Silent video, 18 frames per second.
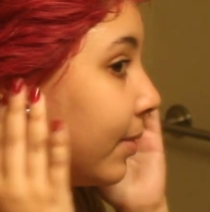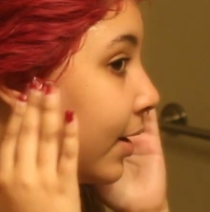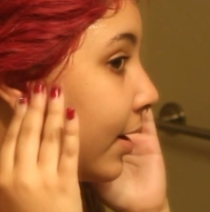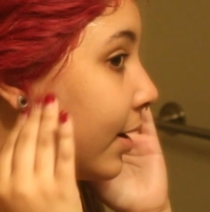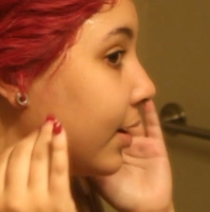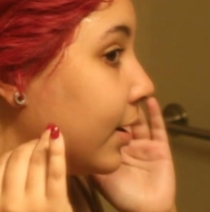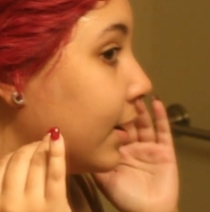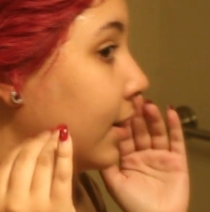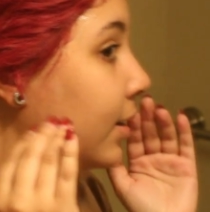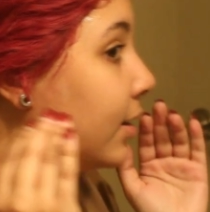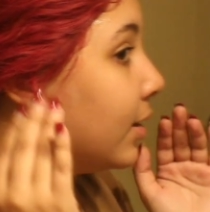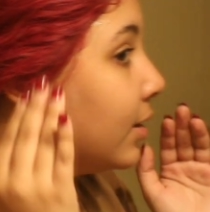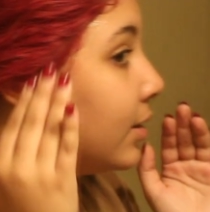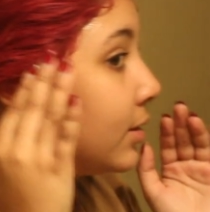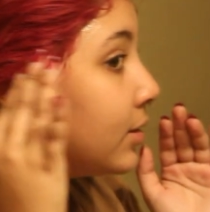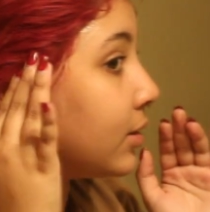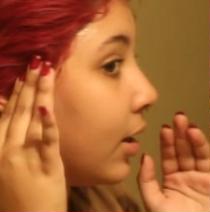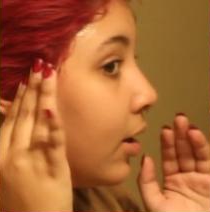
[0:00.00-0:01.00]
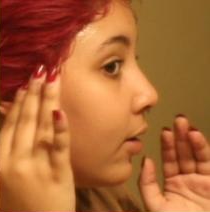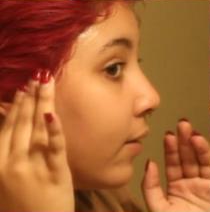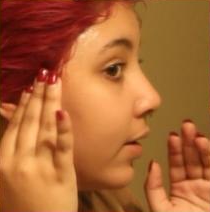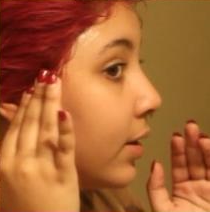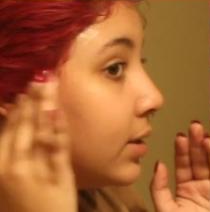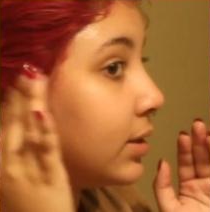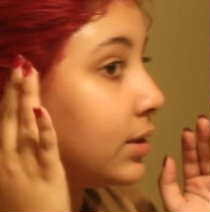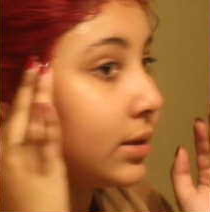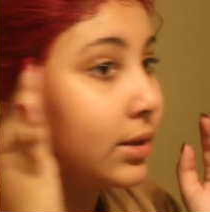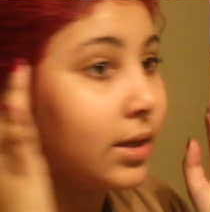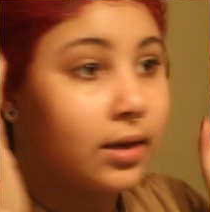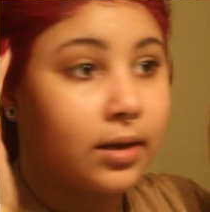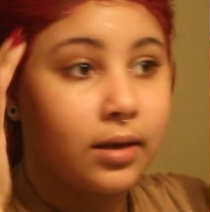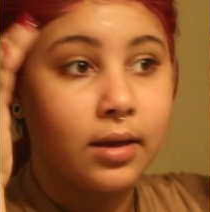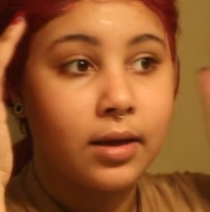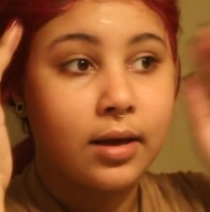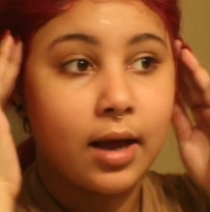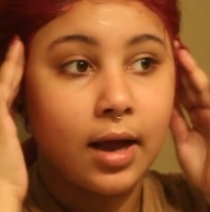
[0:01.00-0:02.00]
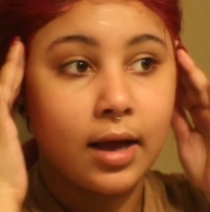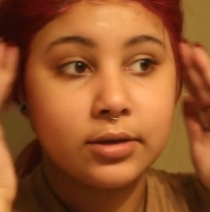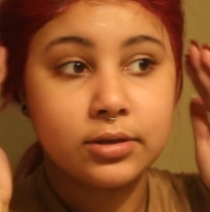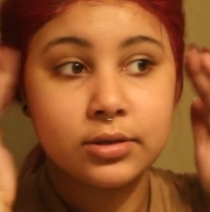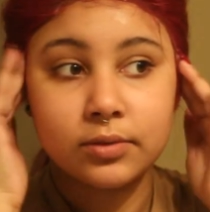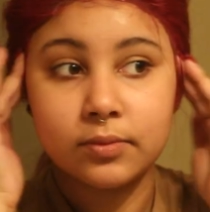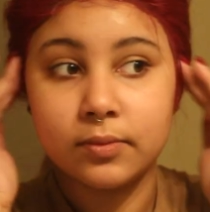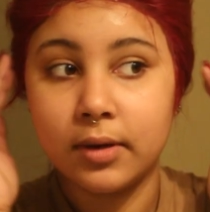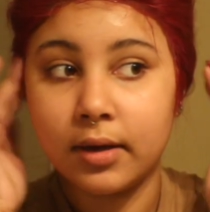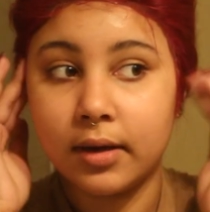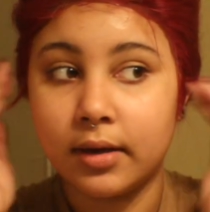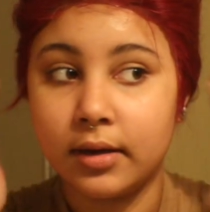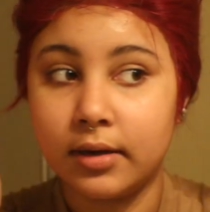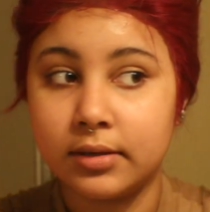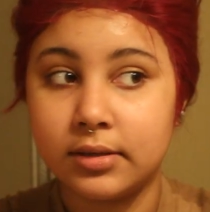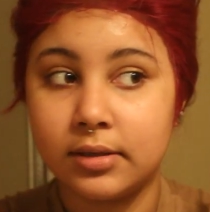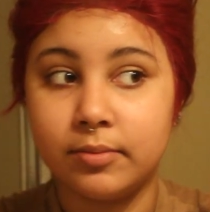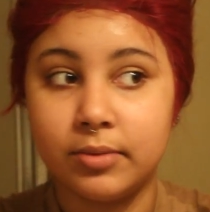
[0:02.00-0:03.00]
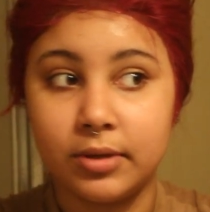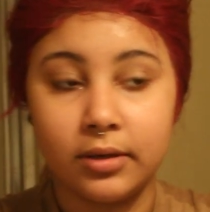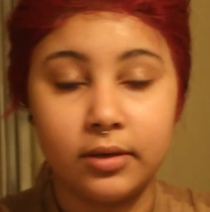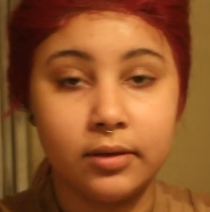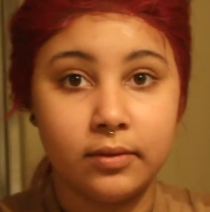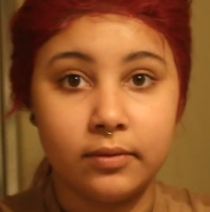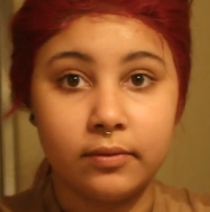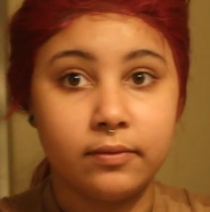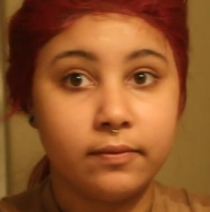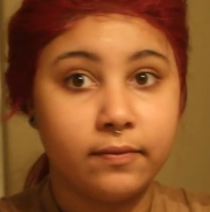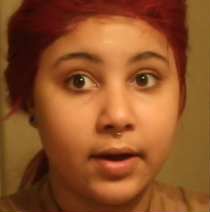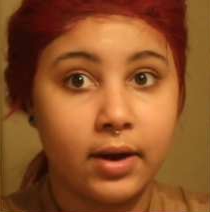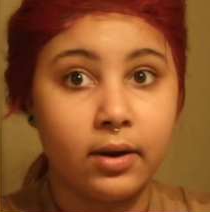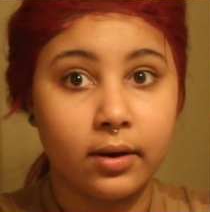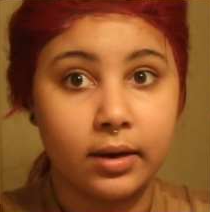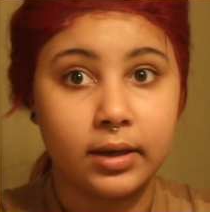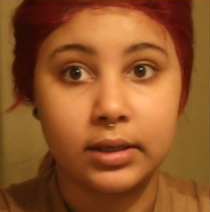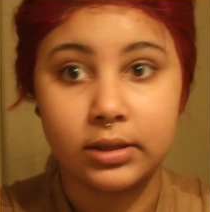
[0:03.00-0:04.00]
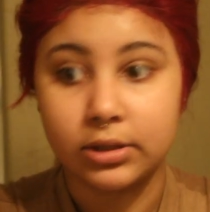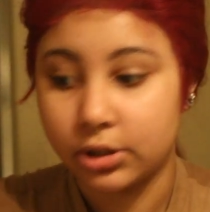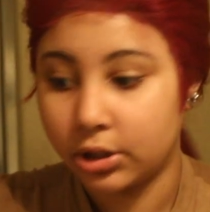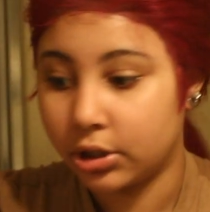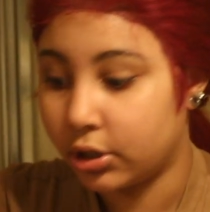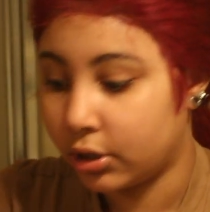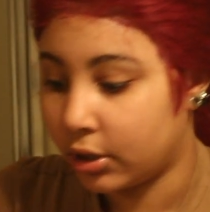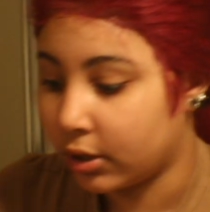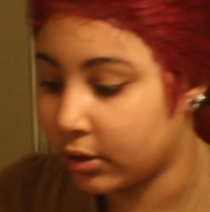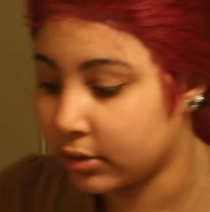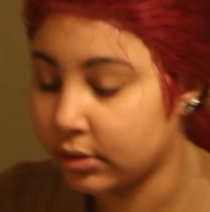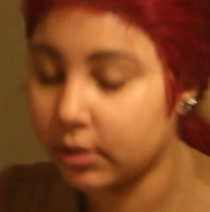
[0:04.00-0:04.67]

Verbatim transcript: but it is already sticking. I just want it to be very secure.